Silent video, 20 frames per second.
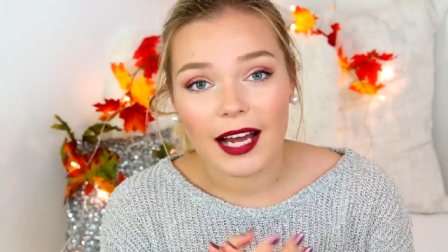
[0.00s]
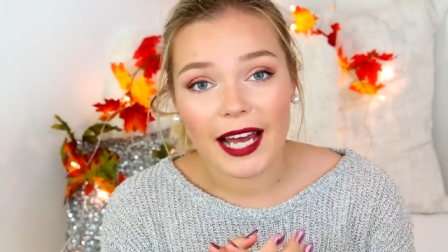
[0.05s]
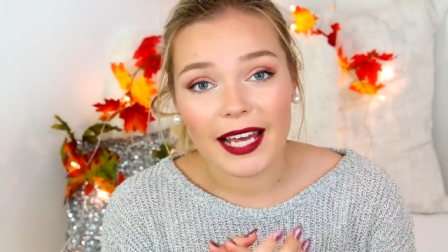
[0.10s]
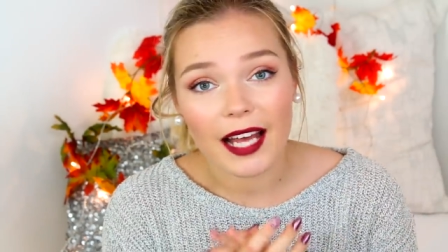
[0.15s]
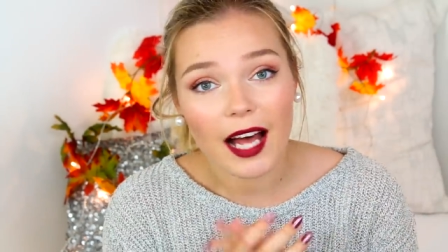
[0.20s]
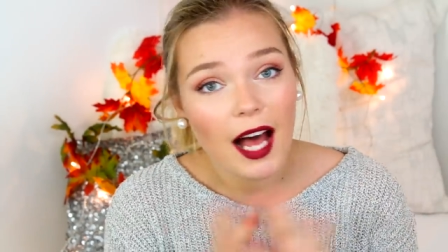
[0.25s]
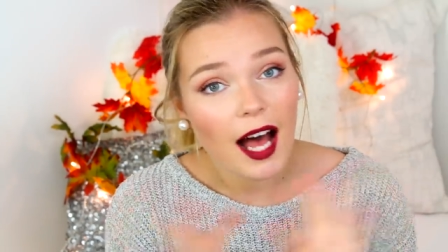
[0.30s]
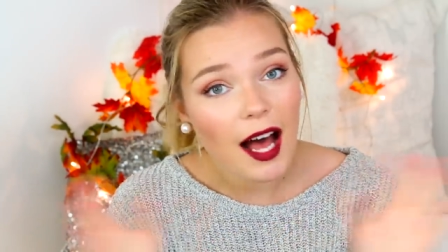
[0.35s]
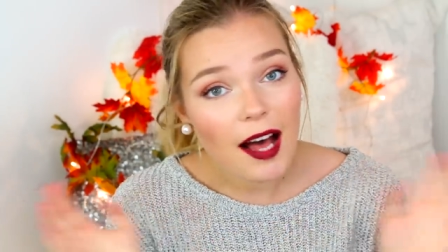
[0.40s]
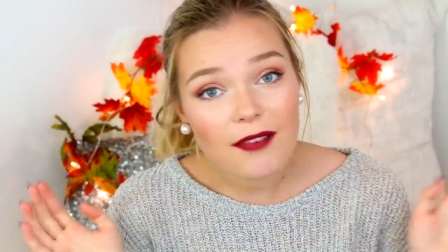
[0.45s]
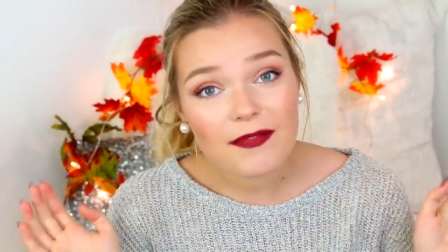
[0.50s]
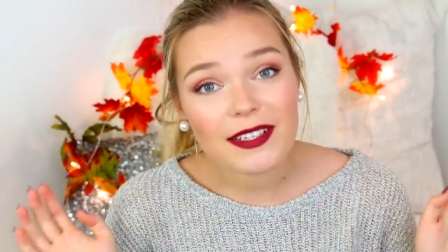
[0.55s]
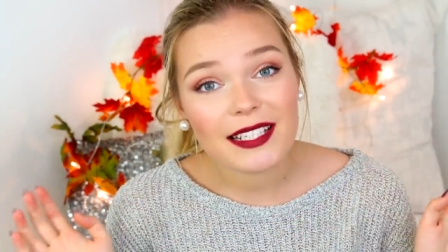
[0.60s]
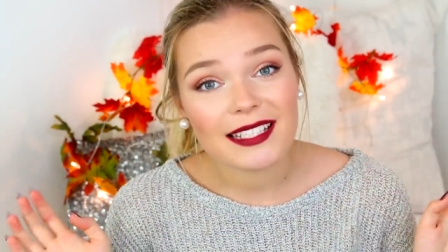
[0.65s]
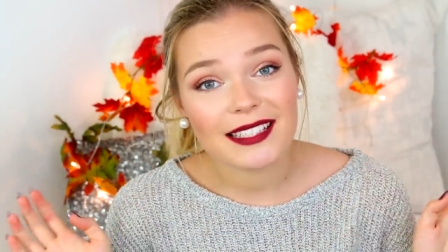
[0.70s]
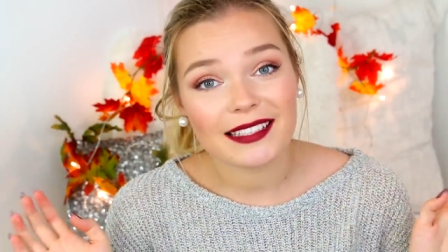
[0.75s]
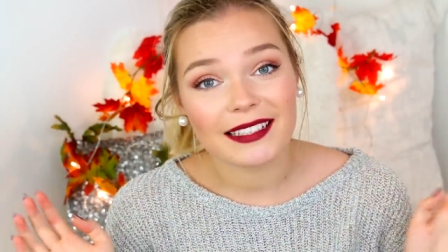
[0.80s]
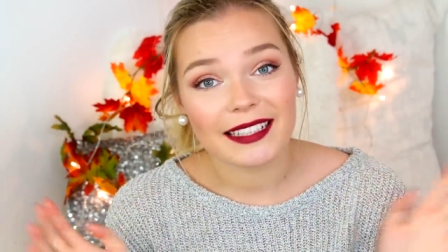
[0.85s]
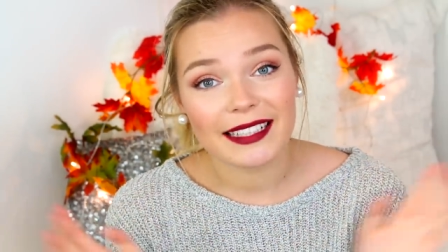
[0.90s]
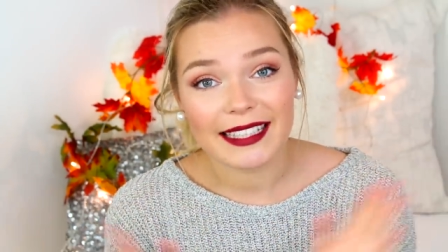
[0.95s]
I
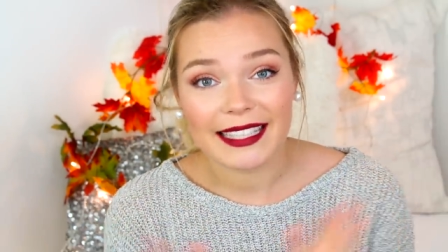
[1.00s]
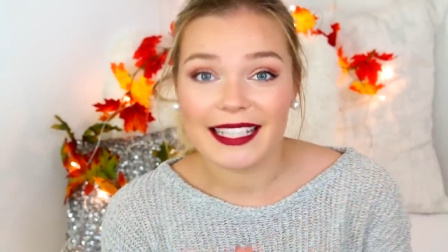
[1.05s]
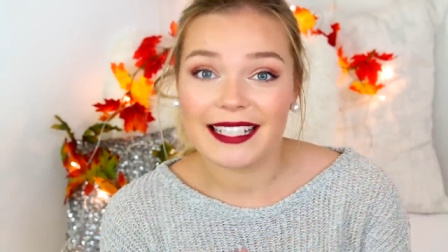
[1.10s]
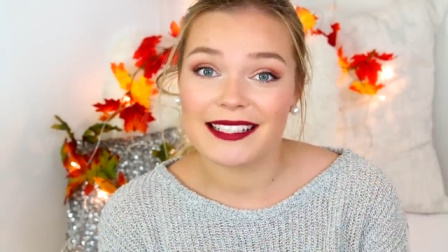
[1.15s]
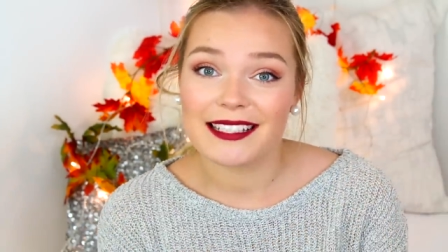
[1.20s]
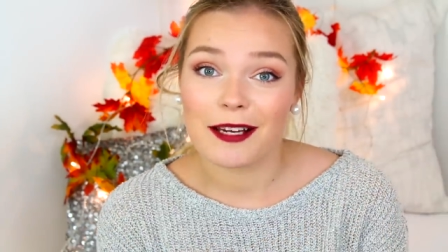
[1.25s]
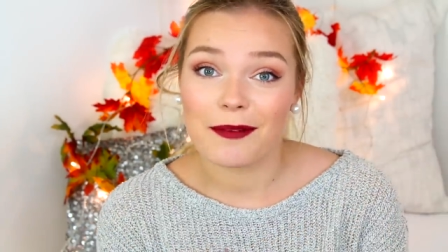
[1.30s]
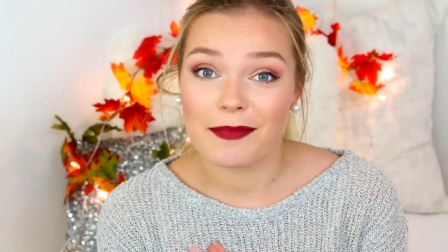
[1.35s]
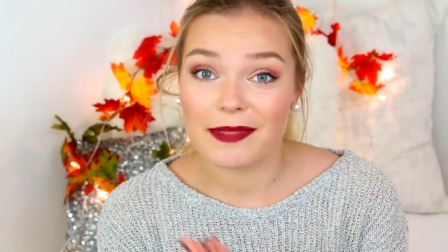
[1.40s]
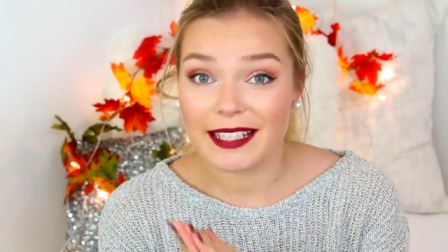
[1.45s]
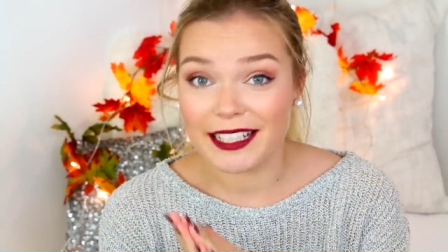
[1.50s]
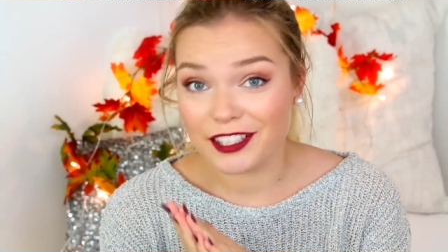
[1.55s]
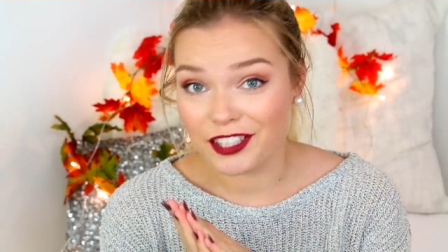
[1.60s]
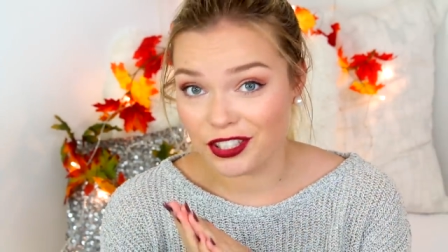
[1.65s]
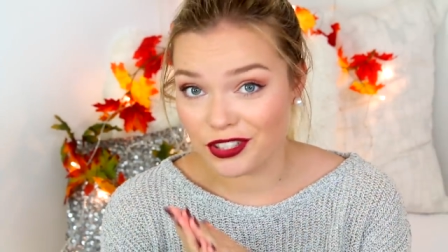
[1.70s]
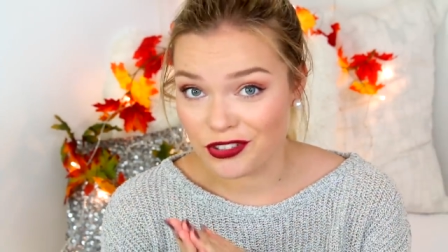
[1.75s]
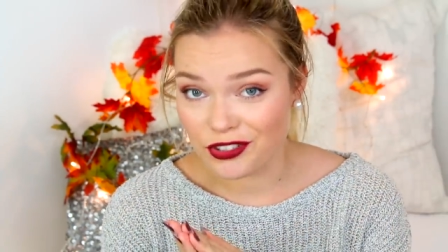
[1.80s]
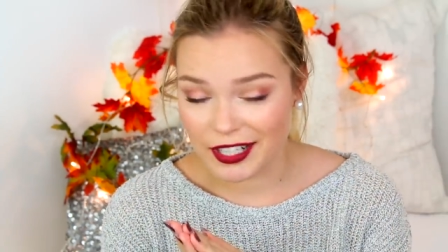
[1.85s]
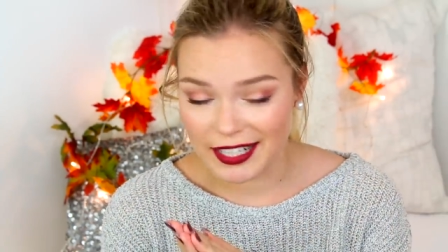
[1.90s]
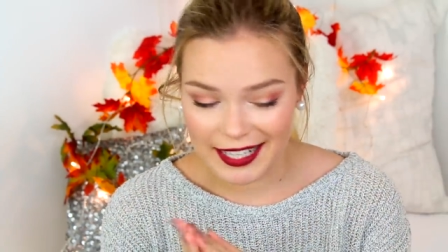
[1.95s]
obviously need something to
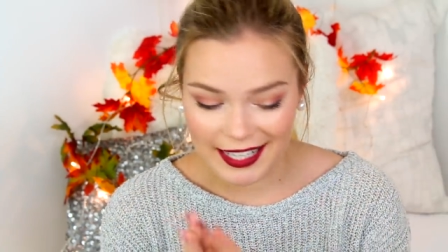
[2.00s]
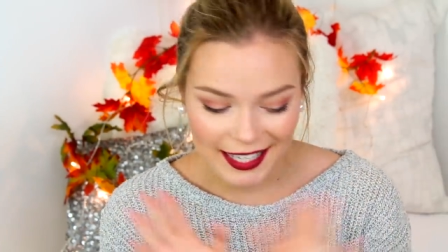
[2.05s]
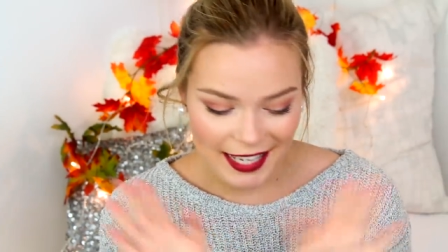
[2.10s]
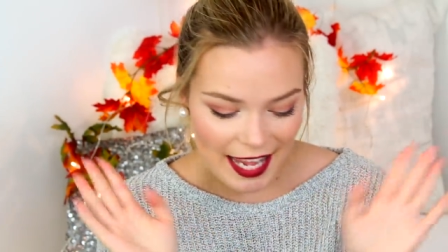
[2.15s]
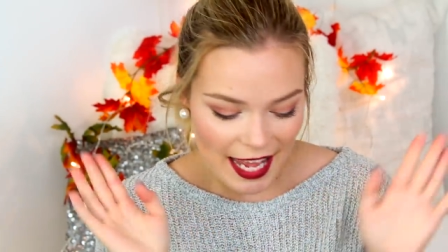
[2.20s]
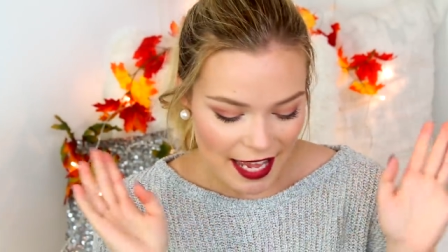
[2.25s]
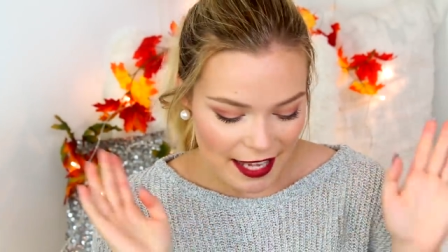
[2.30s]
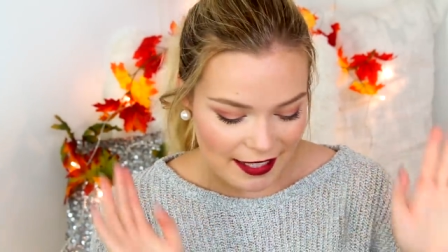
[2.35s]
drink,